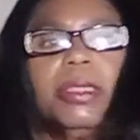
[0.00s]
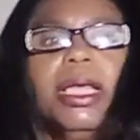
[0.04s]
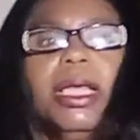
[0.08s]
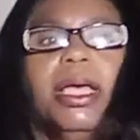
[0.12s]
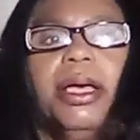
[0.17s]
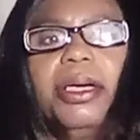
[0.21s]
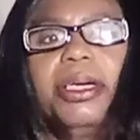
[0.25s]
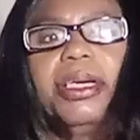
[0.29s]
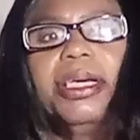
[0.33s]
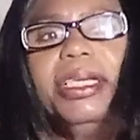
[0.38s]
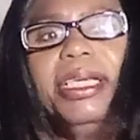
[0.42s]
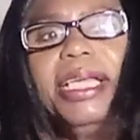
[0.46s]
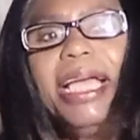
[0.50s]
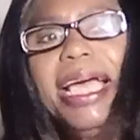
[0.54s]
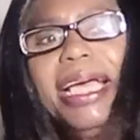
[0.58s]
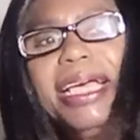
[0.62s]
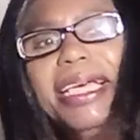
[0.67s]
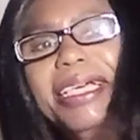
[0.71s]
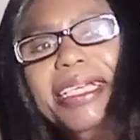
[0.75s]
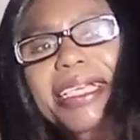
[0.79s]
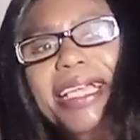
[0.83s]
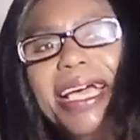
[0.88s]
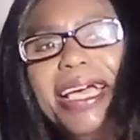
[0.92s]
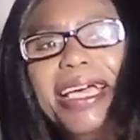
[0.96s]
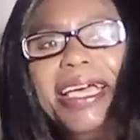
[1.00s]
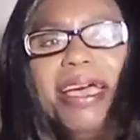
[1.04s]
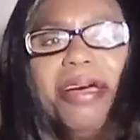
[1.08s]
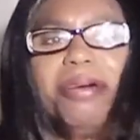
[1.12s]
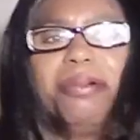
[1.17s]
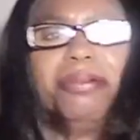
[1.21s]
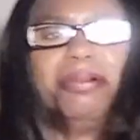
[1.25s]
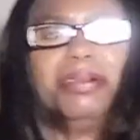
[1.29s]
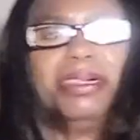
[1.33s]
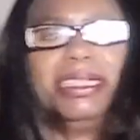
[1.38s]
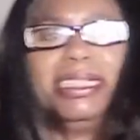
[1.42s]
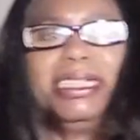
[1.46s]
Good night,
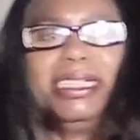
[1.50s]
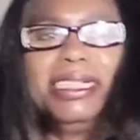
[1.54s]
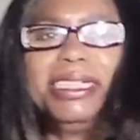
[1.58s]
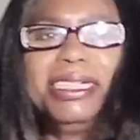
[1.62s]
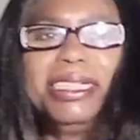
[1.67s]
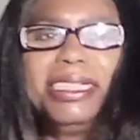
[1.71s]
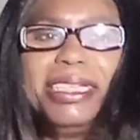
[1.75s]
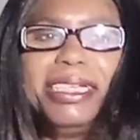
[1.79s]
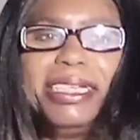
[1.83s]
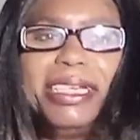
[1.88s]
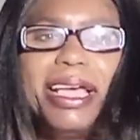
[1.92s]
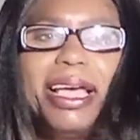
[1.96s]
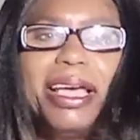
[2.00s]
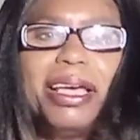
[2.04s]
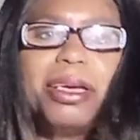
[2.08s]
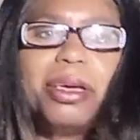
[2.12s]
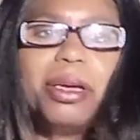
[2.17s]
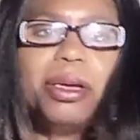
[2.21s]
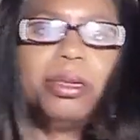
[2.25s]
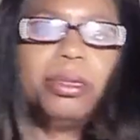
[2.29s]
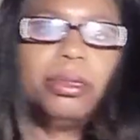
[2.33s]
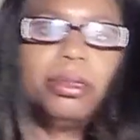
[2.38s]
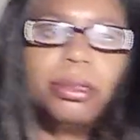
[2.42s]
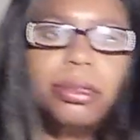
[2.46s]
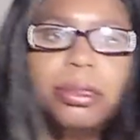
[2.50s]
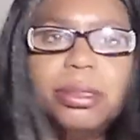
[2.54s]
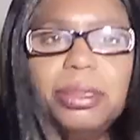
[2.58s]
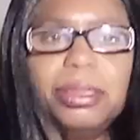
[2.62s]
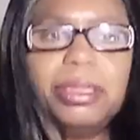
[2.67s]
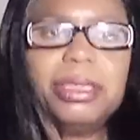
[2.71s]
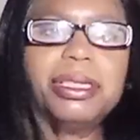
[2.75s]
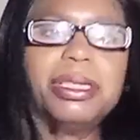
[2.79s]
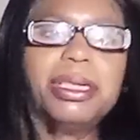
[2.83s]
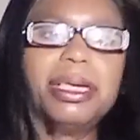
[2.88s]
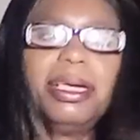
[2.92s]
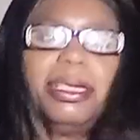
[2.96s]
everyone. Tonight, God is good
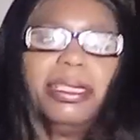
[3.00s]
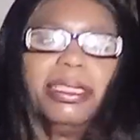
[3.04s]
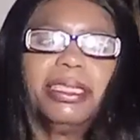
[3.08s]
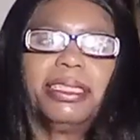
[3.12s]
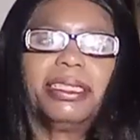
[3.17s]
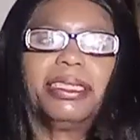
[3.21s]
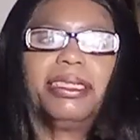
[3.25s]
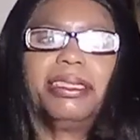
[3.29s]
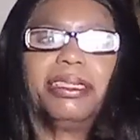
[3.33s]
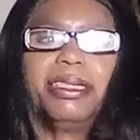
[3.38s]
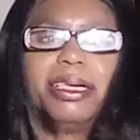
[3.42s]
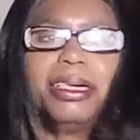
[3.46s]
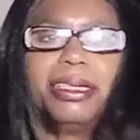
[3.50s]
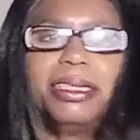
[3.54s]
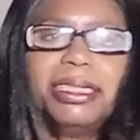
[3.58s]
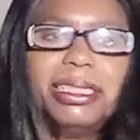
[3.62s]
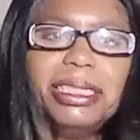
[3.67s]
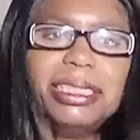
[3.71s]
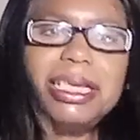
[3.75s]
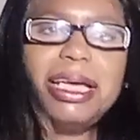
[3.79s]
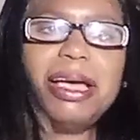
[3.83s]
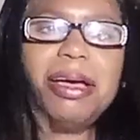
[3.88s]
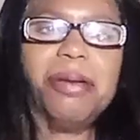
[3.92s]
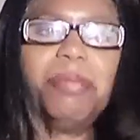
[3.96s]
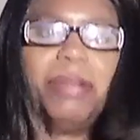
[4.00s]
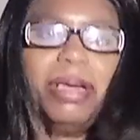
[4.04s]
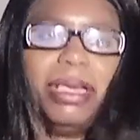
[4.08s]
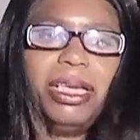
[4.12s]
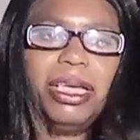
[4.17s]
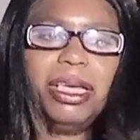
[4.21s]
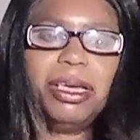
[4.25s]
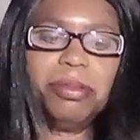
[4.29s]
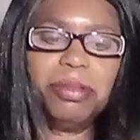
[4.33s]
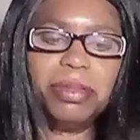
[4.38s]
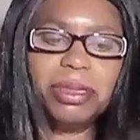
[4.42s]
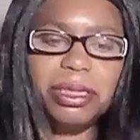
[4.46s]
and God is good all the time. My
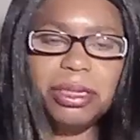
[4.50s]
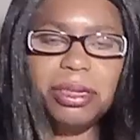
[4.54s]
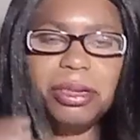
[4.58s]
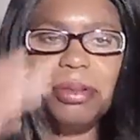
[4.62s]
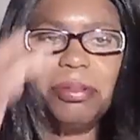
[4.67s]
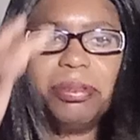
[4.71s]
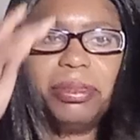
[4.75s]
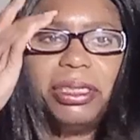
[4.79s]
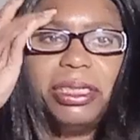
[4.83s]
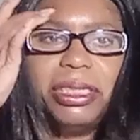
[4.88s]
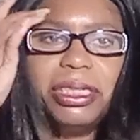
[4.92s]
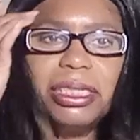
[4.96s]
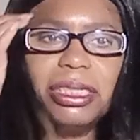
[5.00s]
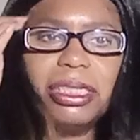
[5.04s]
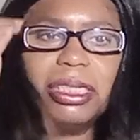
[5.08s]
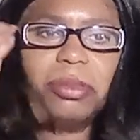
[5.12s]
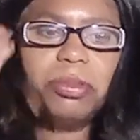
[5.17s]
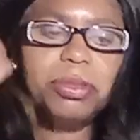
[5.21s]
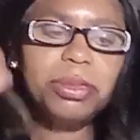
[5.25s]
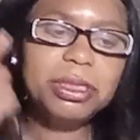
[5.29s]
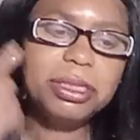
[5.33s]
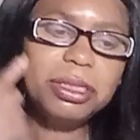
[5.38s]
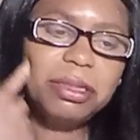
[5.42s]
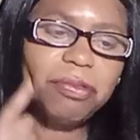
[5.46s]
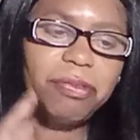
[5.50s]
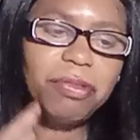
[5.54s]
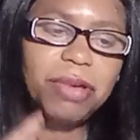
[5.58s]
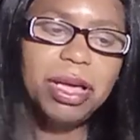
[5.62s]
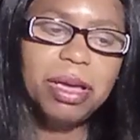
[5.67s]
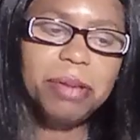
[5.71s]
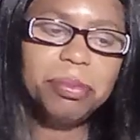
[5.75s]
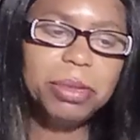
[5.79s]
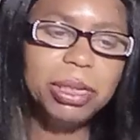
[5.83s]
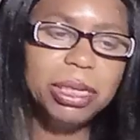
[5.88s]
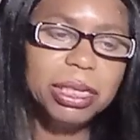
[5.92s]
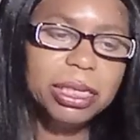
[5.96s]
name is Ernie Jess Spears, and
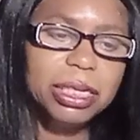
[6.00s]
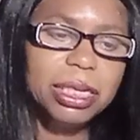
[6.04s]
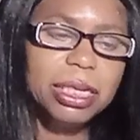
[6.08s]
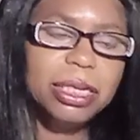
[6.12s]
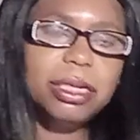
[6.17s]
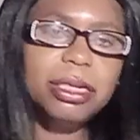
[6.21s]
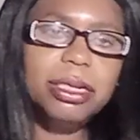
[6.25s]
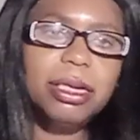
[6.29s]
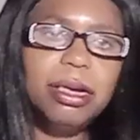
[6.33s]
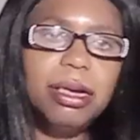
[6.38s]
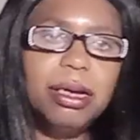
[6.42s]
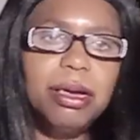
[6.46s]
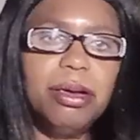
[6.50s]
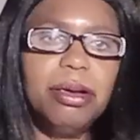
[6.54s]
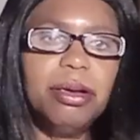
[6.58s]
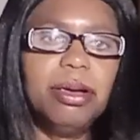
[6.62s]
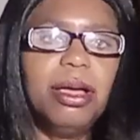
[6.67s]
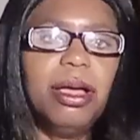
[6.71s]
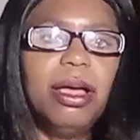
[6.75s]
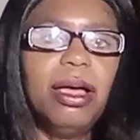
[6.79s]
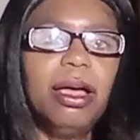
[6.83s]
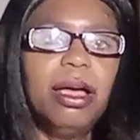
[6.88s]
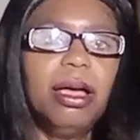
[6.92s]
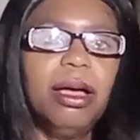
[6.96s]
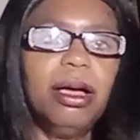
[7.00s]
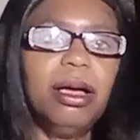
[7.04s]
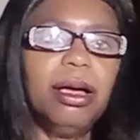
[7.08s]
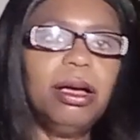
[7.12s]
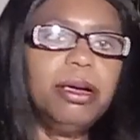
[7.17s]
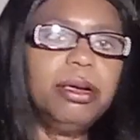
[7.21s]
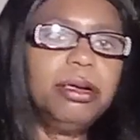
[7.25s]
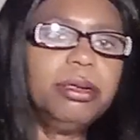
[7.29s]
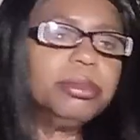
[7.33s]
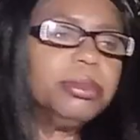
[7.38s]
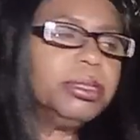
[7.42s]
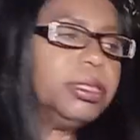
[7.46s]
I'm here to give you
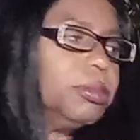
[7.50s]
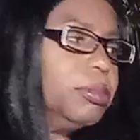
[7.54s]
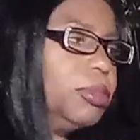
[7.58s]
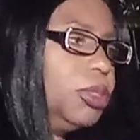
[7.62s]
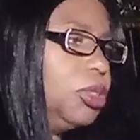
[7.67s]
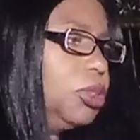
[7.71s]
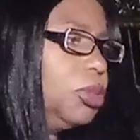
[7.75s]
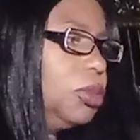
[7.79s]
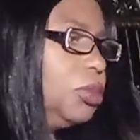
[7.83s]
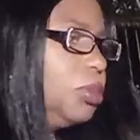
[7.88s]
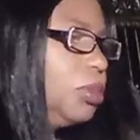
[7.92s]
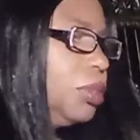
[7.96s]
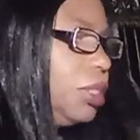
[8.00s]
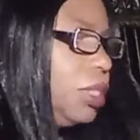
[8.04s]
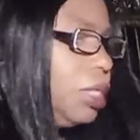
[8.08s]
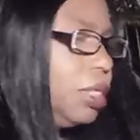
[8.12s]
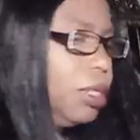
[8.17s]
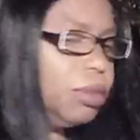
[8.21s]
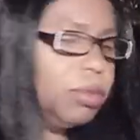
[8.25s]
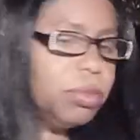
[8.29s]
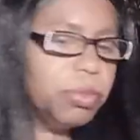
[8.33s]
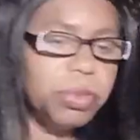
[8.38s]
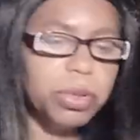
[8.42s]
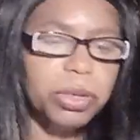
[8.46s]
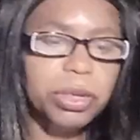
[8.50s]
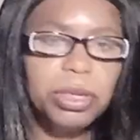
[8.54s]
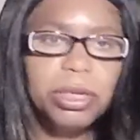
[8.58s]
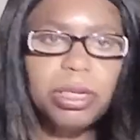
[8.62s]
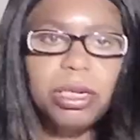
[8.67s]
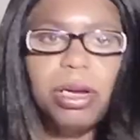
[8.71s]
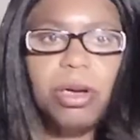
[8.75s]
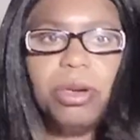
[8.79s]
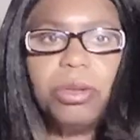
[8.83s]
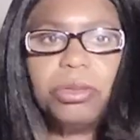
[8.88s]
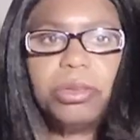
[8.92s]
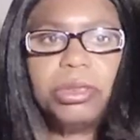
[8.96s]
some news and a word
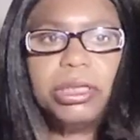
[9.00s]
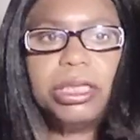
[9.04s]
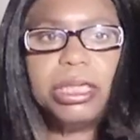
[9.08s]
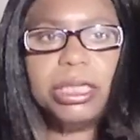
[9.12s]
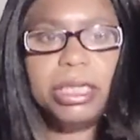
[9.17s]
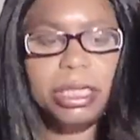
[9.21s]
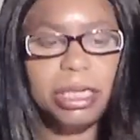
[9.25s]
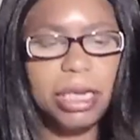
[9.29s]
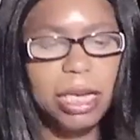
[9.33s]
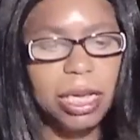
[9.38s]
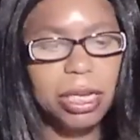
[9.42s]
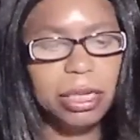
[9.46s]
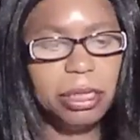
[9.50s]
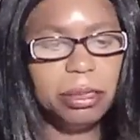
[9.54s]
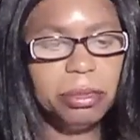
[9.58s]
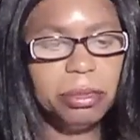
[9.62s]
on tonight.